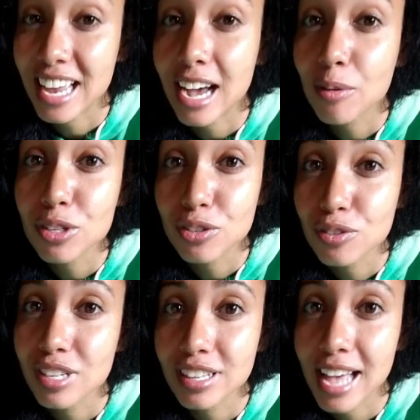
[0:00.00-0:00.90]
And I was
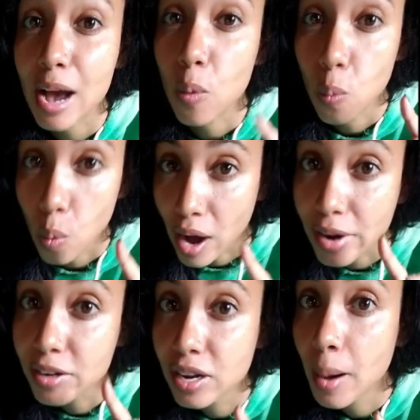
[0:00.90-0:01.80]
using that
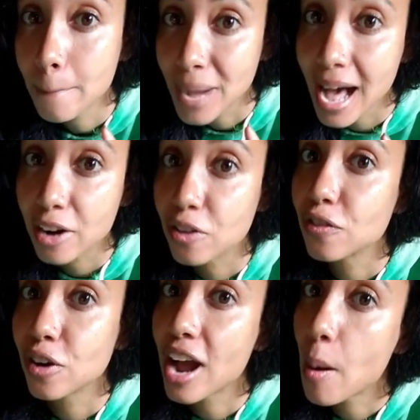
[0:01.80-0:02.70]
one bottle
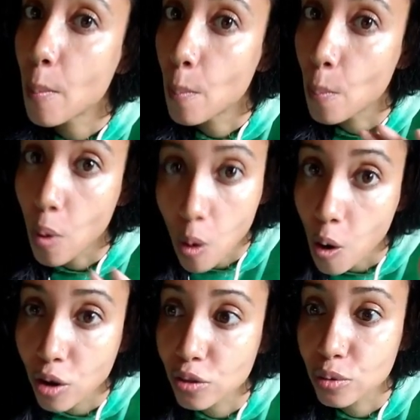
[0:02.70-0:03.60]
for
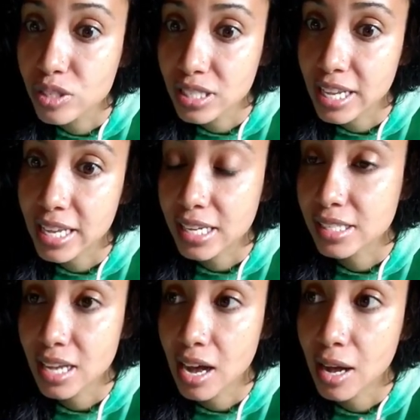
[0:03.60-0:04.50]
all those
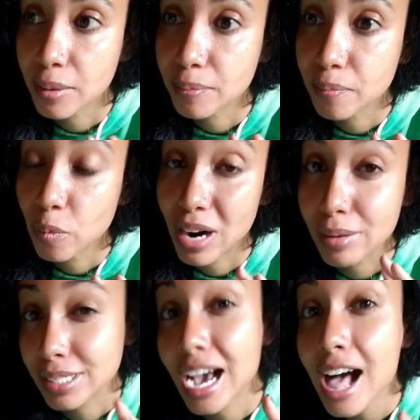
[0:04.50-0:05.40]
things when I
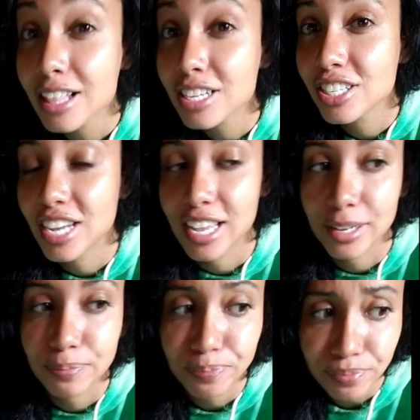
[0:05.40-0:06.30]
was in college,
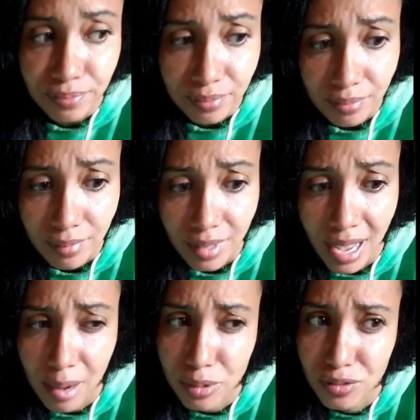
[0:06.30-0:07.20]
and
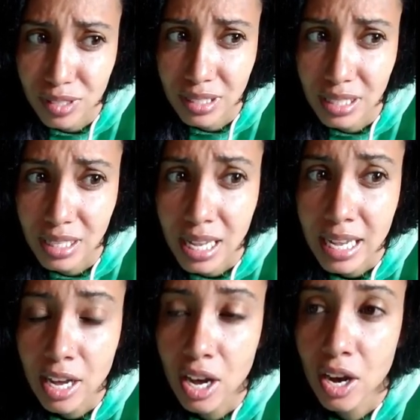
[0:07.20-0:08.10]
I was really
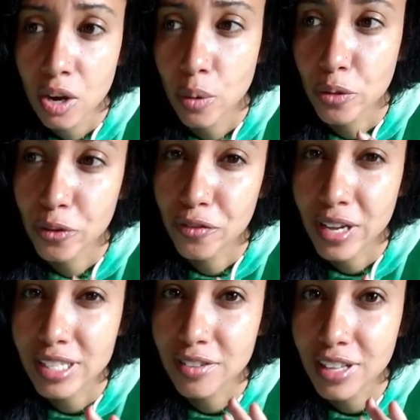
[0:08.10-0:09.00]
going through a
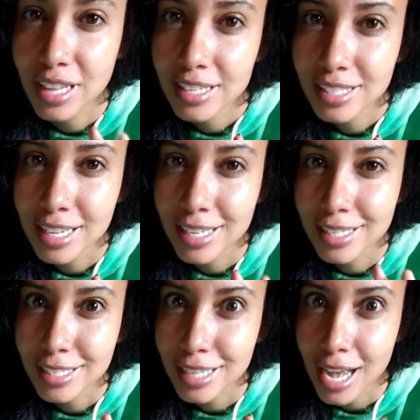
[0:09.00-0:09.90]
phase of cleansing,
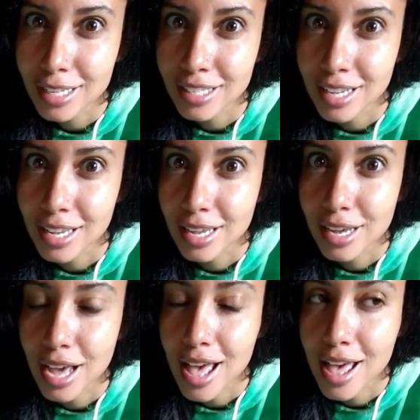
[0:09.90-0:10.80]
detoxing,